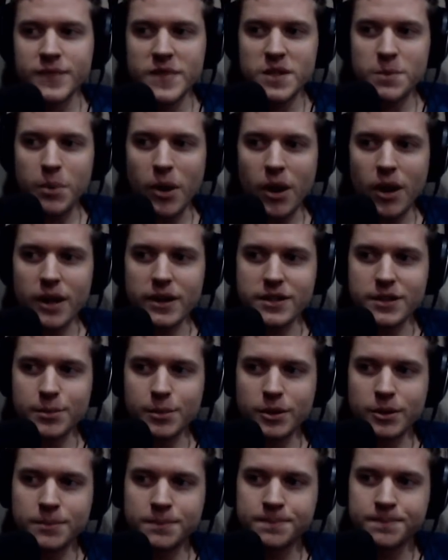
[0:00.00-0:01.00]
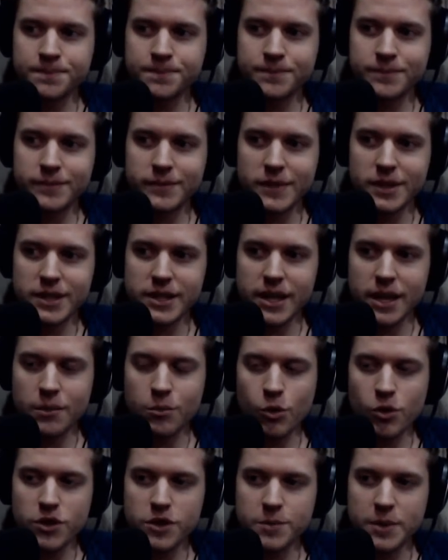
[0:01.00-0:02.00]
It's possible. It's again
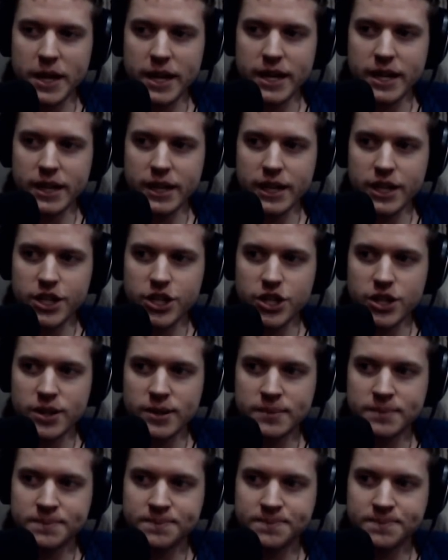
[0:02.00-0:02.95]
more speculation.